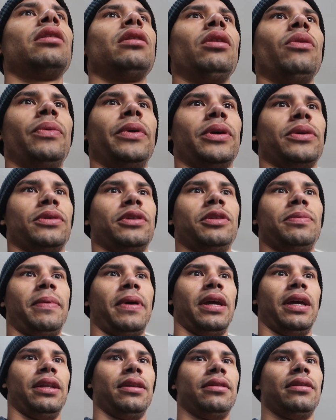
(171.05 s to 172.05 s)
the wheels
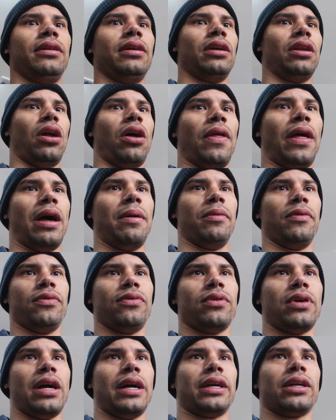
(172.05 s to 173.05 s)
spin and all that
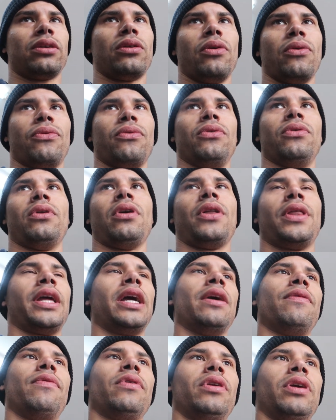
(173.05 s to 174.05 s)
before I go through all
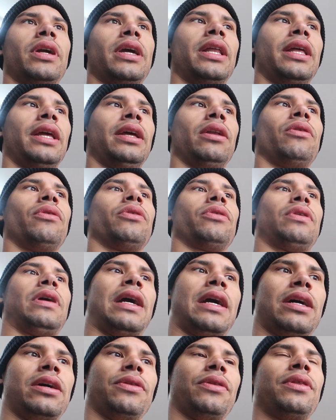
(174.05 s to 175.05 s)
the effort of getting it on the
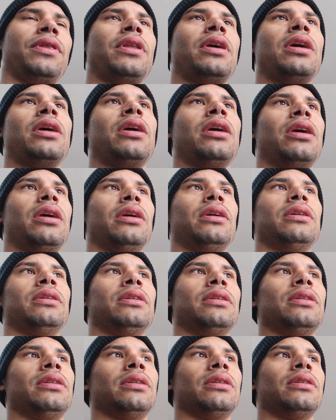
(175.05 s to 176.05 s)
ground.
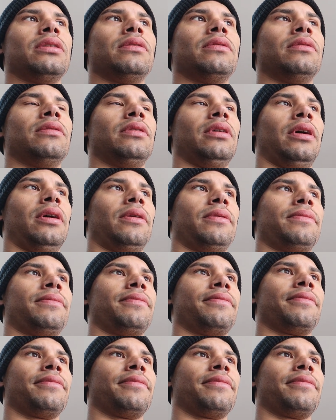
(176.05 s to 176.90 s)
So